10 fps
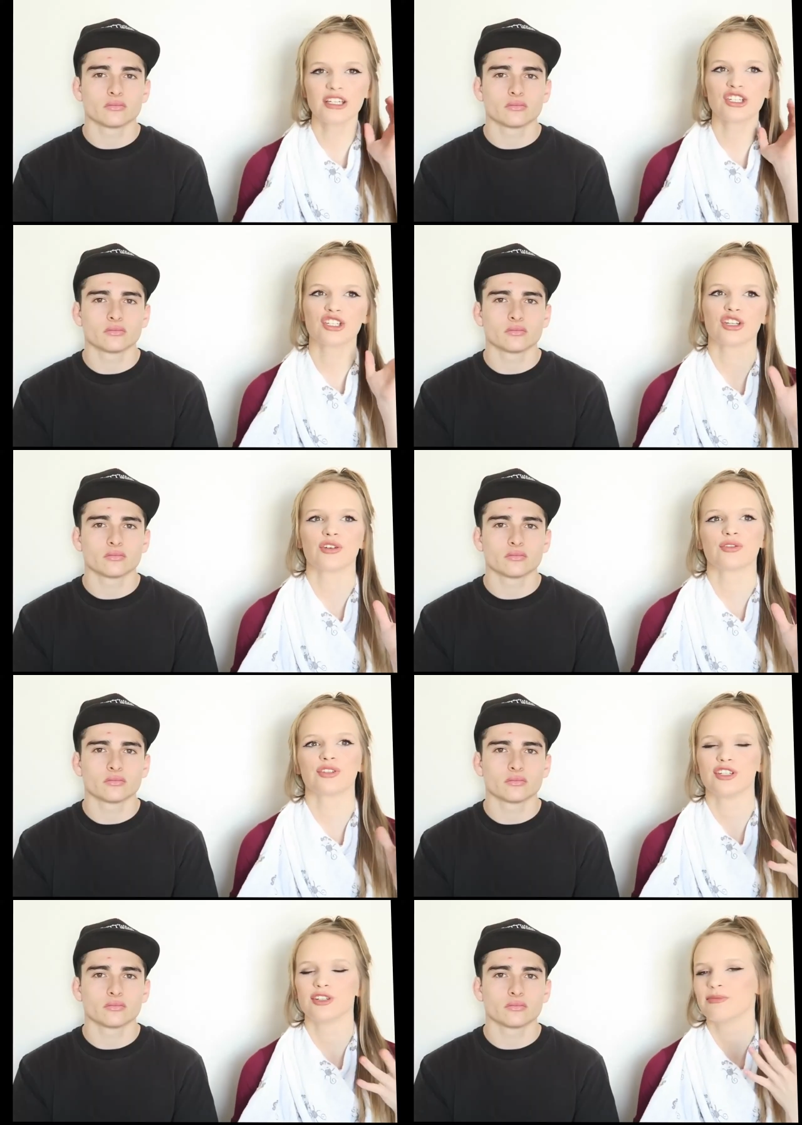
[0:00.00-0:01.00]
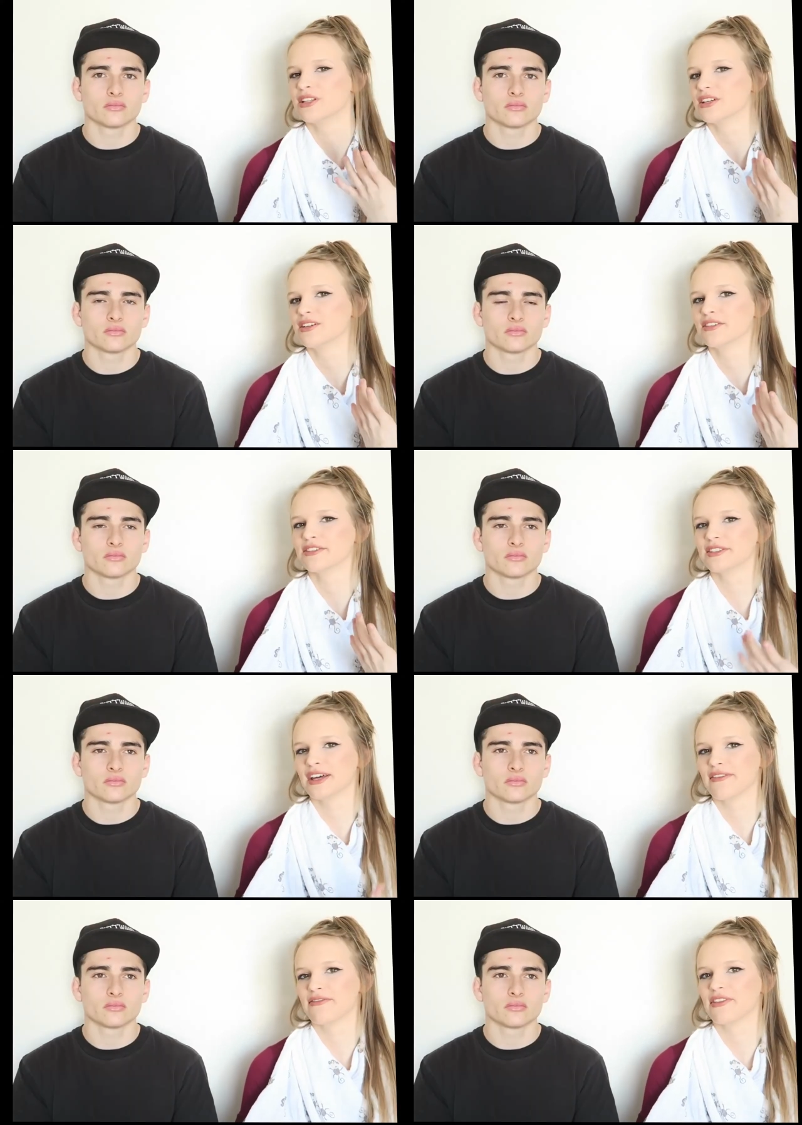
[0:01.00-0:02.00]
Speaker 1: think it's so stupid that girls
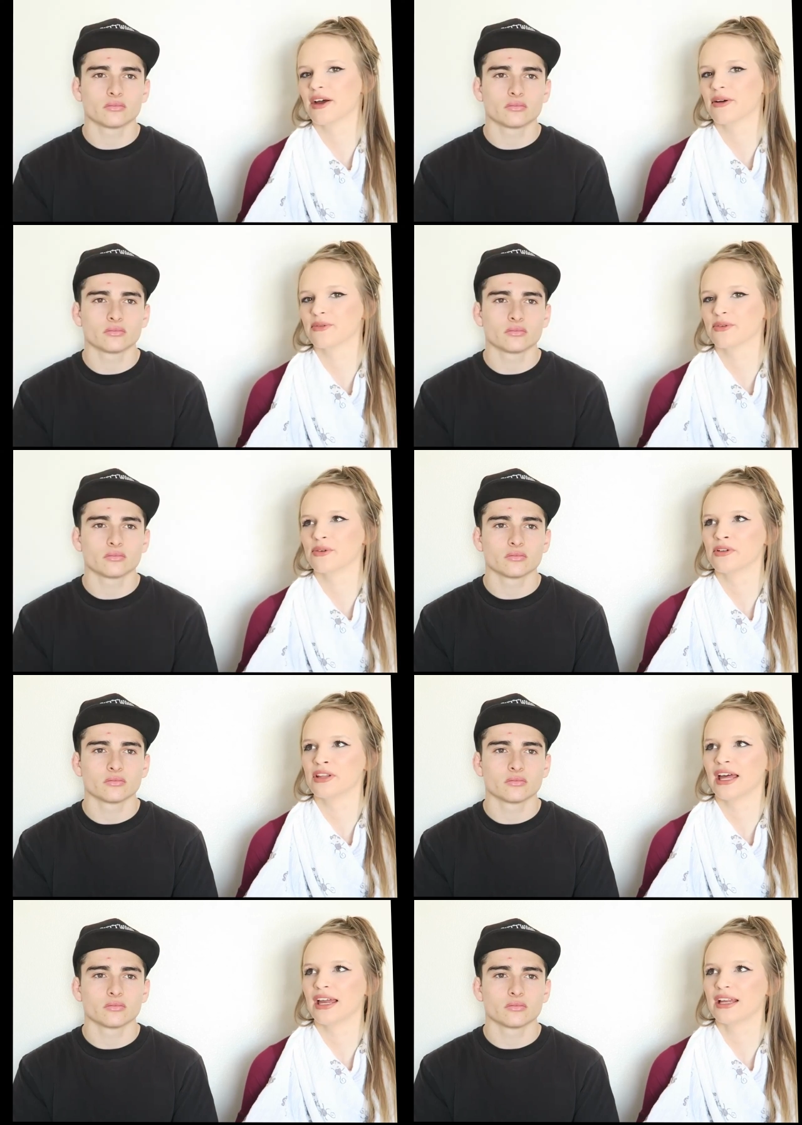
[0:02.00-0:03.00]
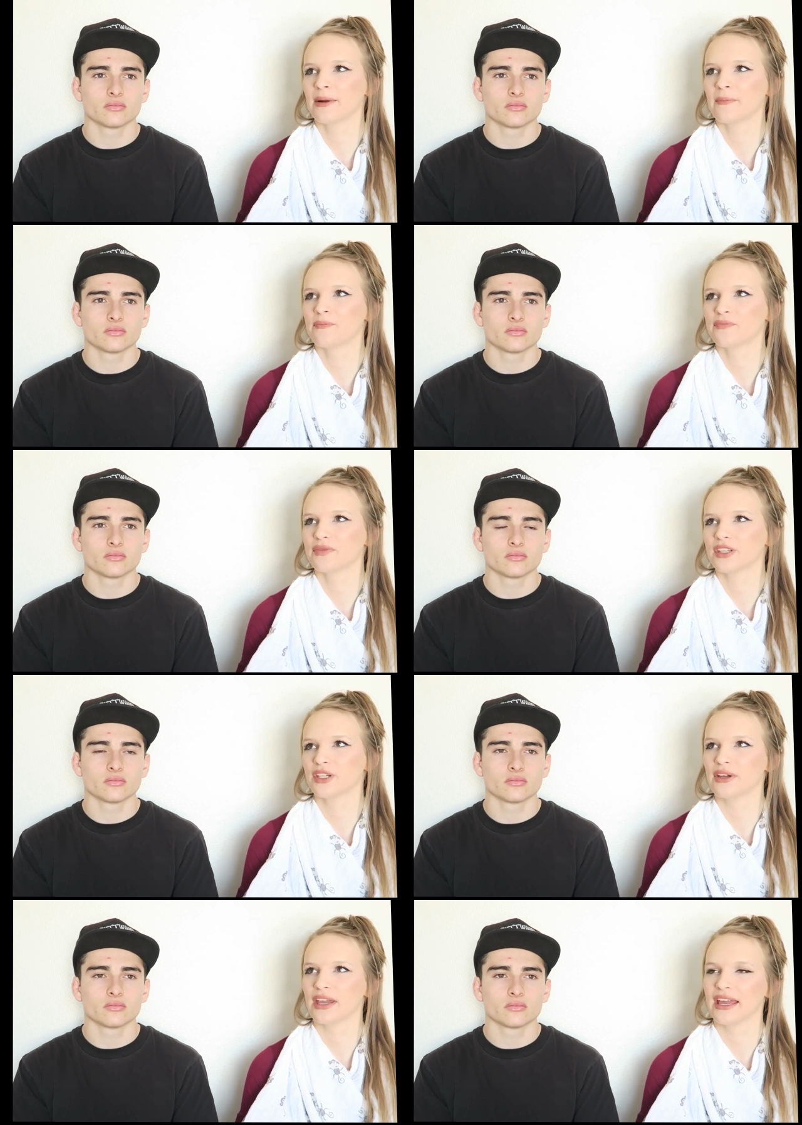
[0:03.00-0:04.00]
have that rule like
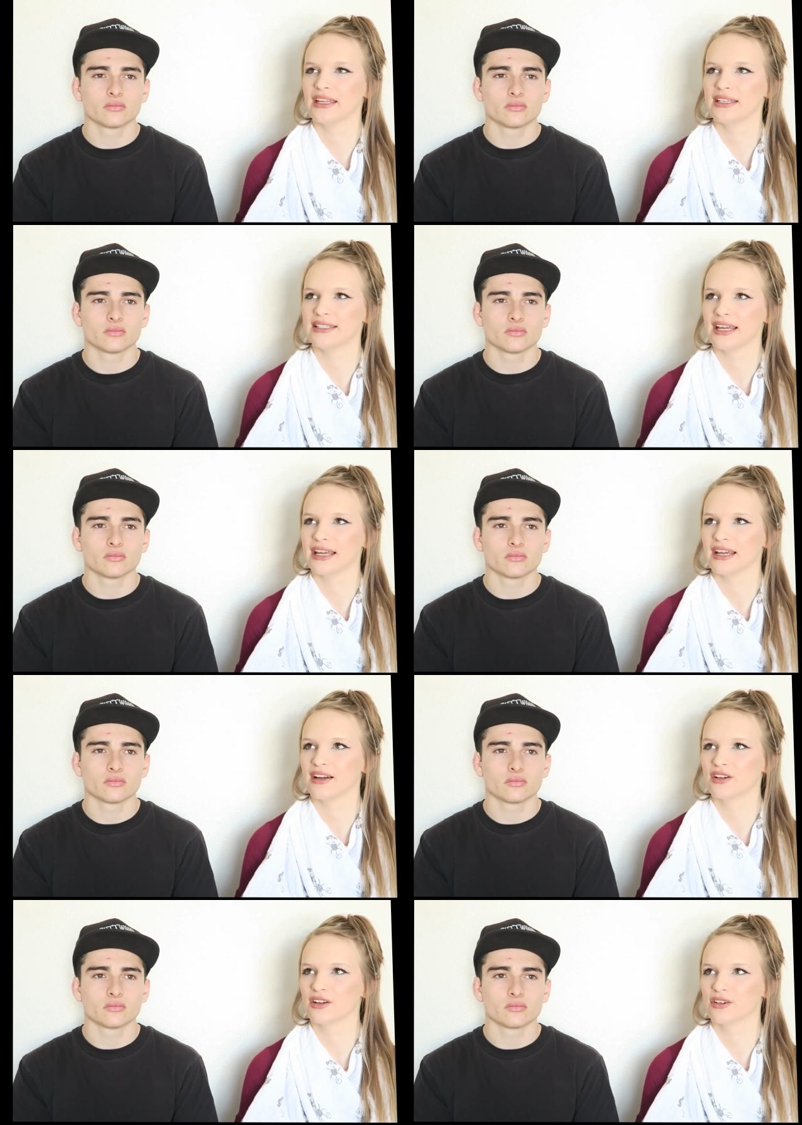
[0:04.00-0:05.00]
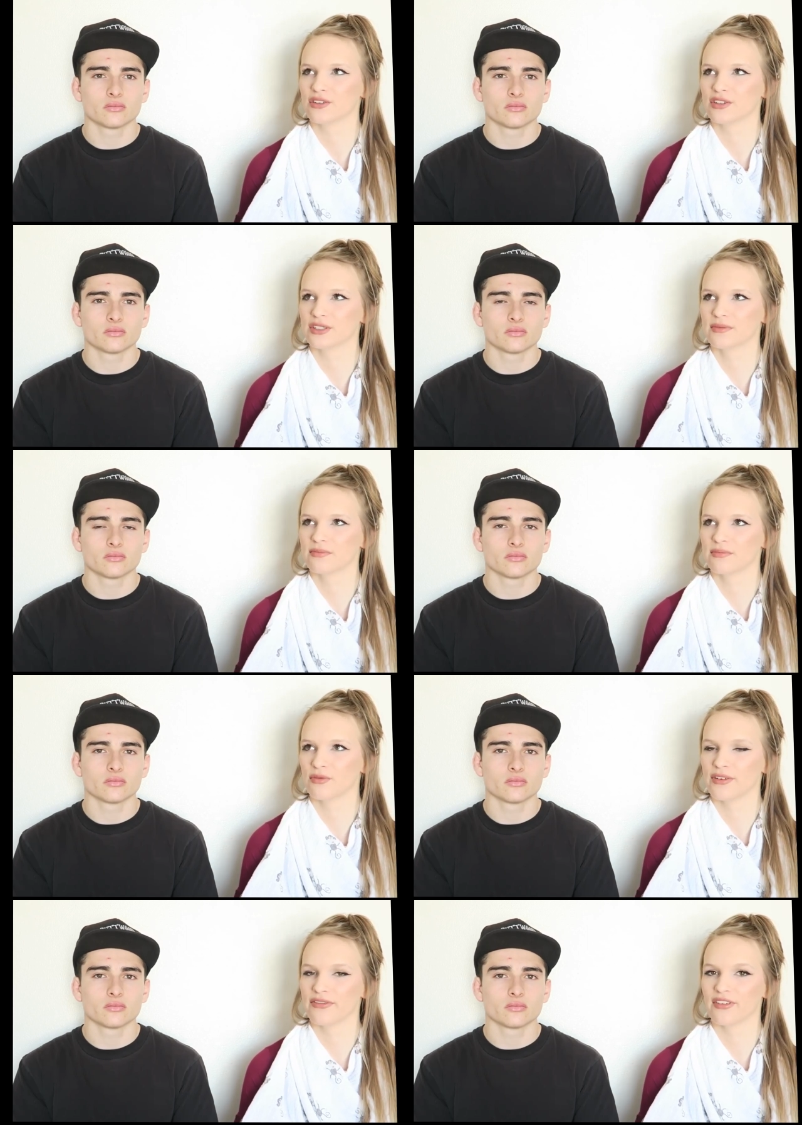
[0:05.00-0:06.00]
you can't date a girl's
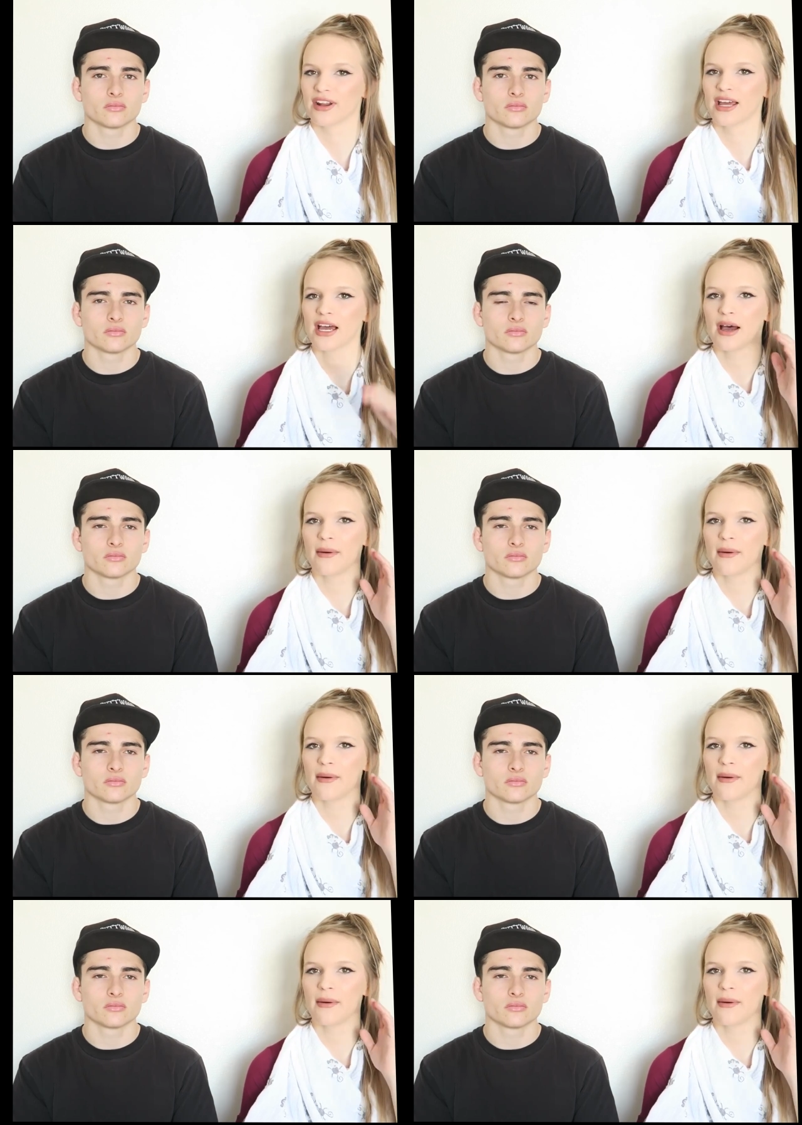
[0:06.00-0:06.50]
boyfriend.